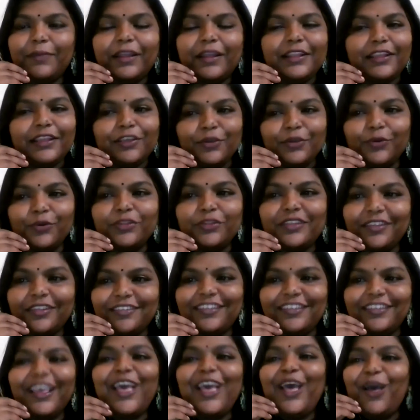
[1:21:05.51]
And the youth
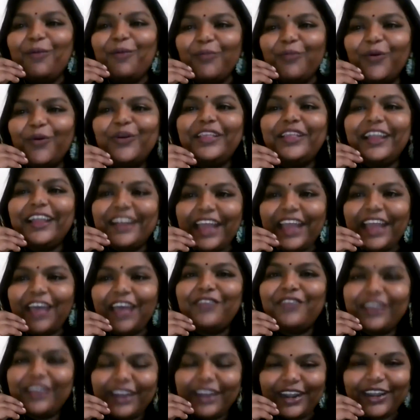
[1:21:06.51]
is more than
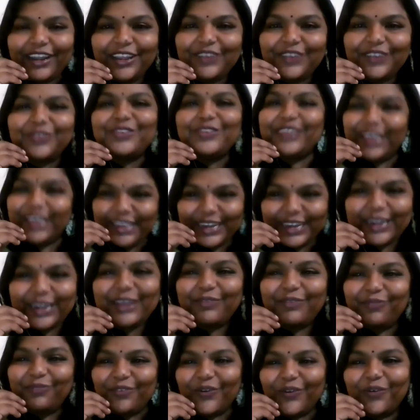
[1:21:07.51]
ever ready to take it
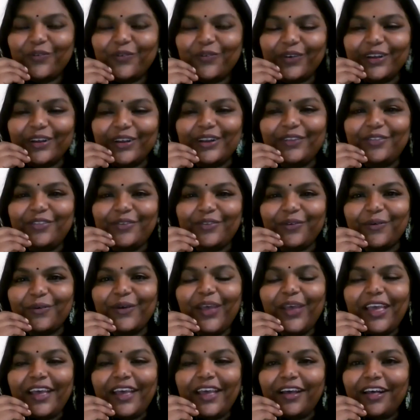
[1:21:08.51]
up forward.
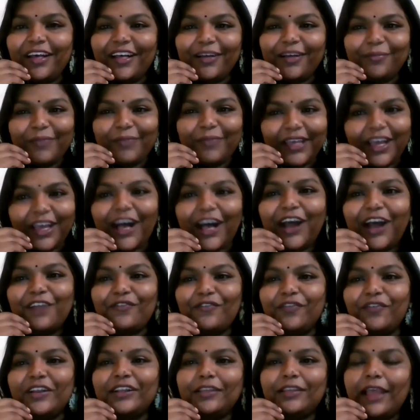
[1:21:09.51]
So my
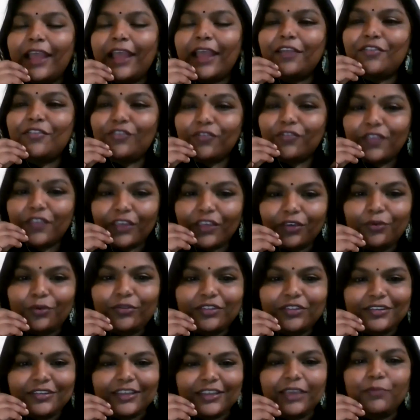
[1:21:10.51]
heartfelt thanks to the
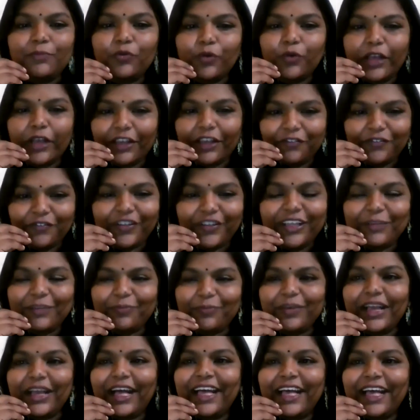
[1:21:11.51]
youth team who have
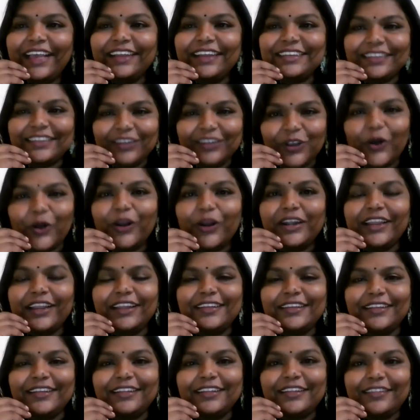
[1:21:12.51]
worked behind in
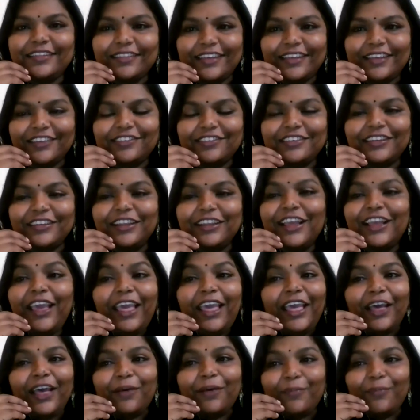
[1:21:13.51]
coordinating the session.
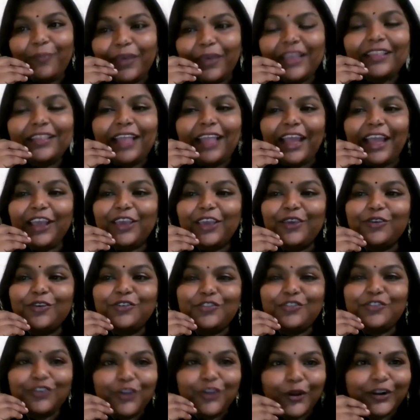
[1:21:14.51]
A big thank you
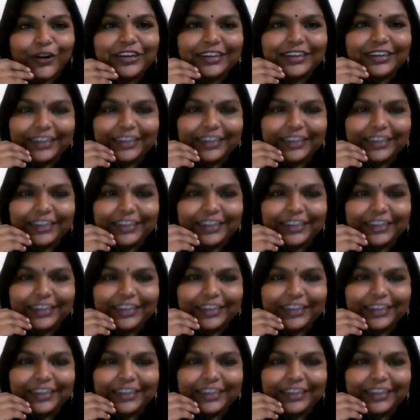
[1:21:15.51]
to Dr.